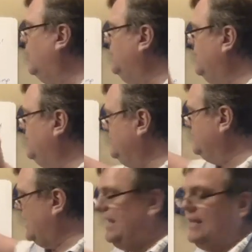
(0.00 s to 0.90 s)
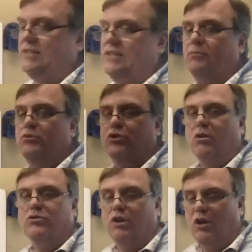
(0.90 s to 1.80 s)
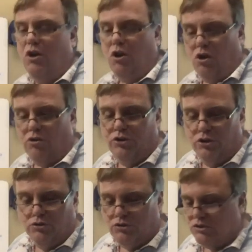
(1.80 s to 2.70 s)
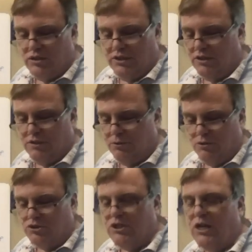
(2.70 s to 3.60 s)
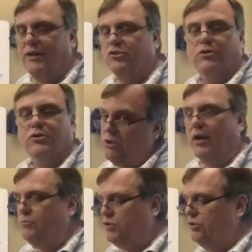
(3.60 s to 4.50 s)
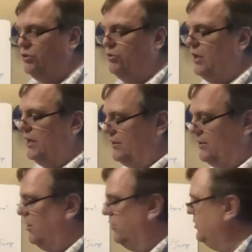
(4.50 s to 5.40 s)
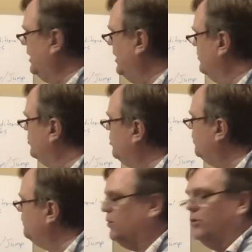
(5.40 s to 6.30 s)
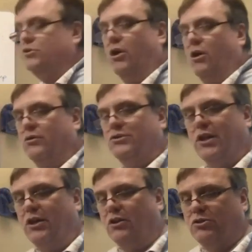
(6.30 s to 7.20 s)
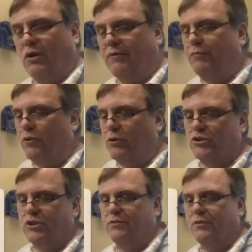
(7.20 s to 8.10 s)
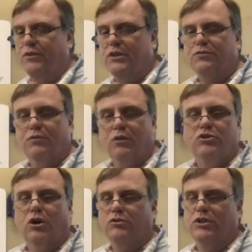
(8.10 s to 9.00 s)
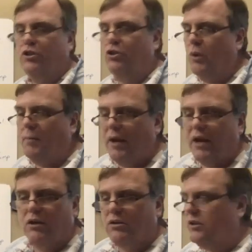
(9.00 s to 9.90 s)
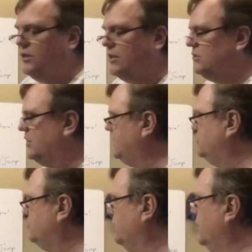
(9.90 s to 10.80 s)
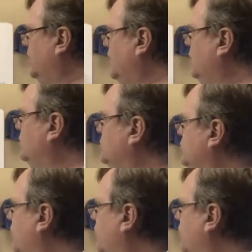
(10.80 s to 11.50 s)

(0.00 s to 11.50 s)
these ASM charts are used in computer science all the time too. They are there. They're called flow charts. They also have a version of these flow charts in UML, which is all